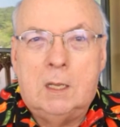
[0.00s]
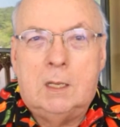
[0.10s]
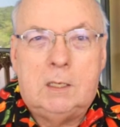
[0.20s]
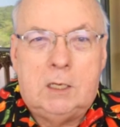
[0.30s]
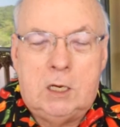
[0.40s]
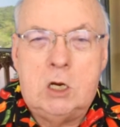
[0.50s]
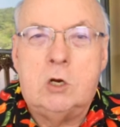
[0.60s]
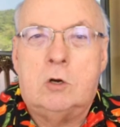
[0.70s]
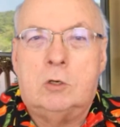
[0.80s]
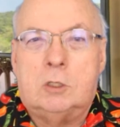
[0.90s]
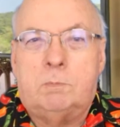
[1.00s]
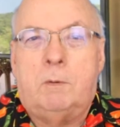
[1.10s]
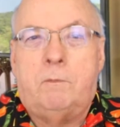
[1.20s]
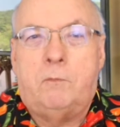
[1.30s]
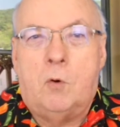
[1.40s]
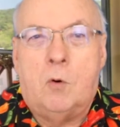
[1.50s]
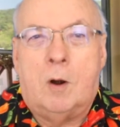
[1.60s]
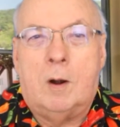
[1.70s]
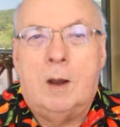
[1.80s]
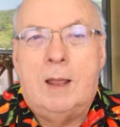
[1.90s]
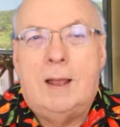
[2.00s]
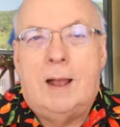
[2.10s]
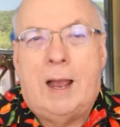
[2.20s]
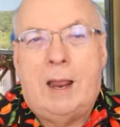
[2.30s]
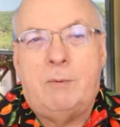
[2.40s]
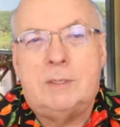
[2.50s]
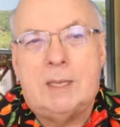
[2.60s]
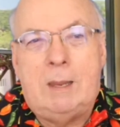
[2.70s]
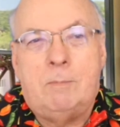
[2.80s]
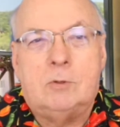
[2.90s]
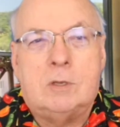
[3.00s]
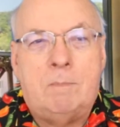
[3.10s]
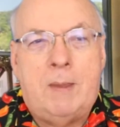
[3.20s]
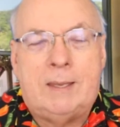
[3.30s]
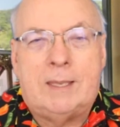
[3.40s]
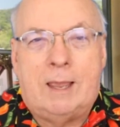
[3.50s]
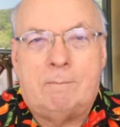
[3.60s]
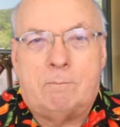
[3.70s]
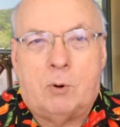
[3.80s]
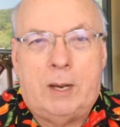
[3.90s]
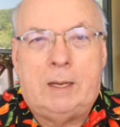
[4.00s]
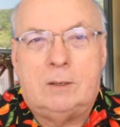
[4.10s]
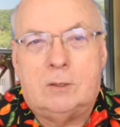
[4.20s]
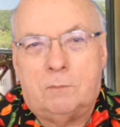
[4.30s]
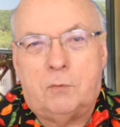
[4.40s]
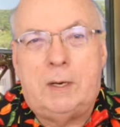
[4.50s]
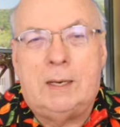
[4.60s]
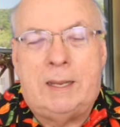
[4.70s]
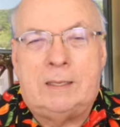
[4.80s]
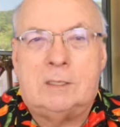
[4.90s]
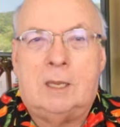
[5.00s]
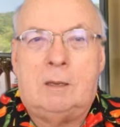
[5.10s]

years before I was able to make that break to freelancing,